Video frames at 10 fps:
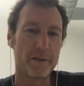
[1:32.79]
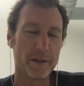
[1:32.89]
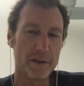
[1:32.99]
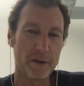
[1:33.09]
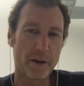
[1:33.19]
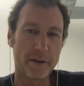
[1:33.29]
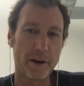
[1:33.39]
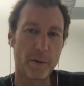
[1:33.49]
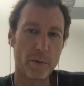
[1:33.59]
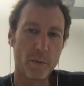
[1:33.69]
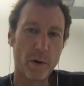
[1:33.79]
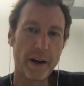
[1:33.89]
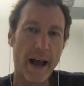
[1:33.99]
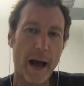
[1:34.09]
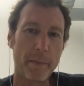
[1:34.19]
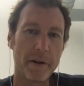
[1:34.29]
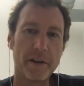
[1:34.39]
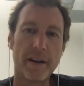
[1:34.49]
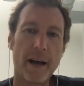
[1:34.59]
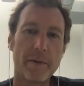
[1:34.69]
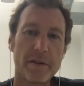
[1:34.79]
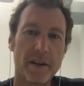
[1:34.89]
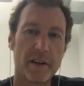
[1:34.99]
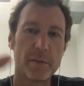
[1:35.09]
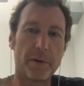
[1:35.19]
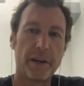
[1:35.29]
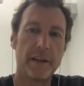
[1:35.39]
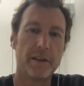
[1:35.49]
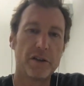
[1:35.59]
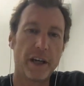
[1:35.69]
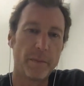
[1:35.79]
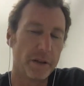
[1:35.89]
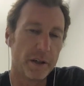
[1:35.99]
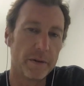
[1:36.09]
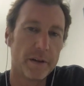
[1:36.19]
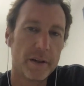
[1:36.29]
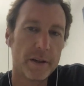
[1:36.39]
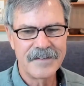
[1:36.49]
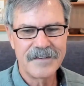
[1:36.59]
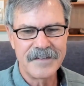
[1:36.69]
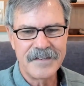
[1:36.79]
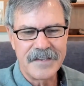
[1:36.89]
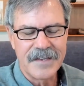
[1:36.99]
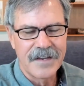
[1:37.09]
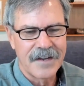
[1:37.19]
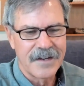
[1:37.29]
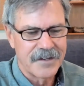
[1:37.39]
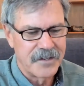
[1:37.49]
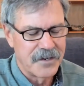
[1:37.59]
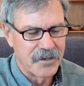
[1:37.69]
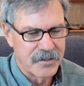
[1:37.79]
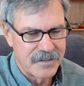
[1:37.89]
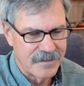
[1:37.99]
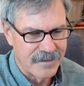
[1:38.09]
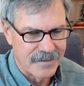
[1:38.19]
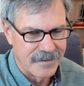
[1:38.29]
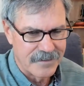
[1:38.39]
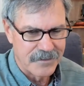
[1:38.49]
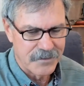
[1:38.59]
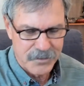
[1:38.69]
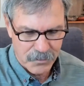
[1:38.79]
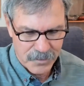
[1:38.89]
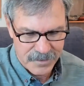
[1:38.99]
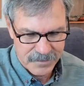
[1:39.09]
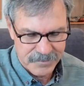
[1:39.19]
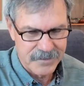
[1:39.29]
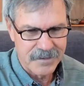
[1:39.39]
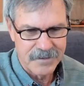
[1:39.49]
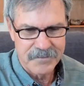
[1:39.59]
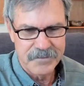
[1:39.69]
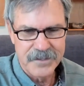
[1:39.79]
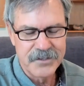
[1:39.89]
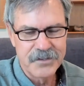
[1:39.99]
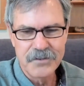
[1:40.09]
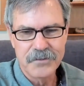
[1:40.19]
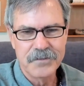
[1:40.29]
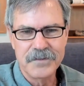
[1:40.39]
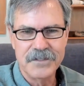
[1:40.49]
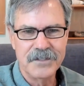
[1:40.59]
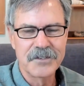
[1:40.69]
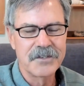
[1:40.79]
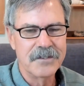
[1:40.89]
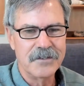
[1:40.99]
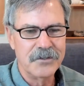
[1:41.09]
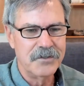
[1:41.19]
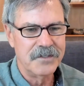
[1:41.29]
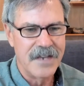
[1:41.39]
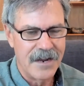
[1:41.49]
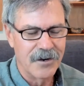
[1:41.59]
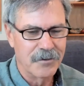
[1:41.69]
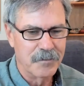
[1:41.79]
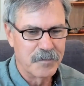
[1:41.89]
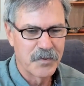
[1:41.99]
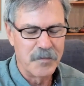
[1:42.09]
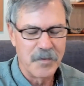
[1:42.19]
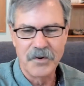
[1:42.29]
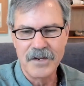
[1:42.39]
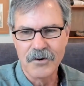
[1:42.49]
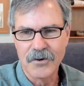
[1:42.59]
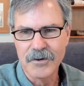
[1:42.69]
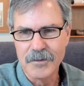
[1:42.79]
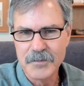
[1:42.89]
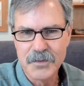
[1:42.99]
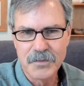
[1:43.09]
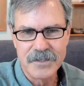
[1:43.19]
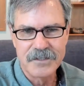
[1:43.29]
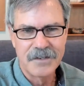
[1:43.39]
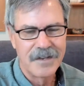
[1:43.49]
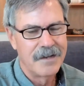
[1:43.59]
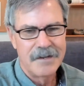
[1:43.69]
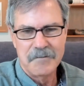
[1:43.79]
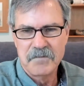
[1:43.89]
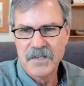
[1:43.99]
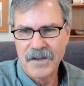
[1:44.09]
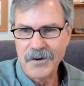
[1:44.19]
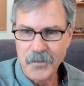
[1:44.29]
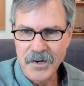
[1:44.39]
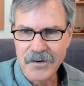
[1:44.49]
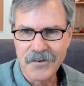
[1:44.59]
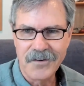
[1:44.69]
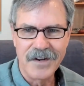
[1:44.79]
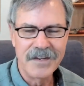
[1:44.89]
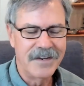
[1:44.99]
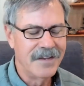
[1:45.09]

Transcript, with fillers: So let's start there. What happened and how has that experience shaped you? Yeah, you know, it's the it's a story of this conventional physician who's now promoting herbs, which is kind of weird, right?